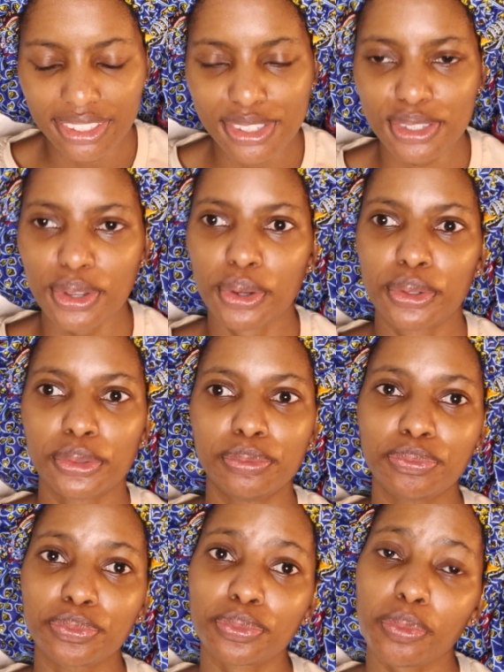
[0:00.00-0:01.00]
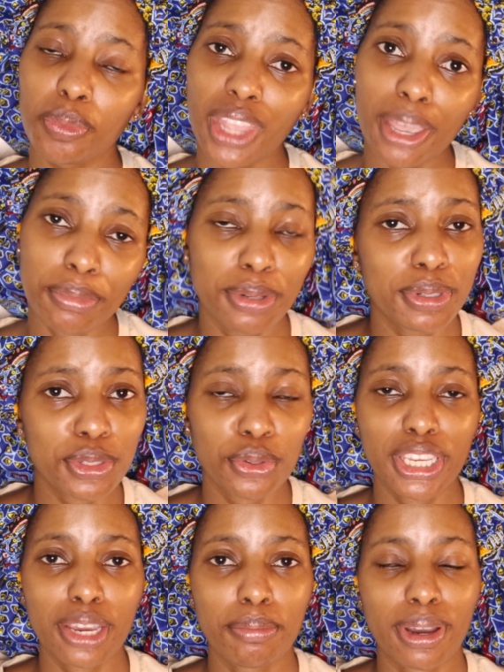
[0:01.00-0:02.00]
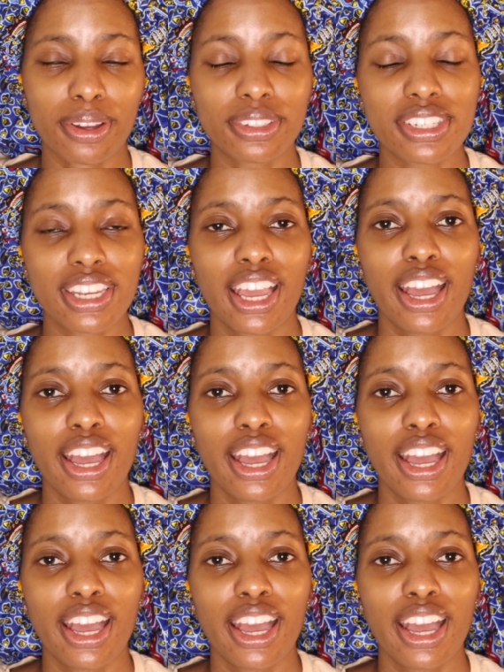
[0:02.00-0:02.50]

So I'm going to be talking about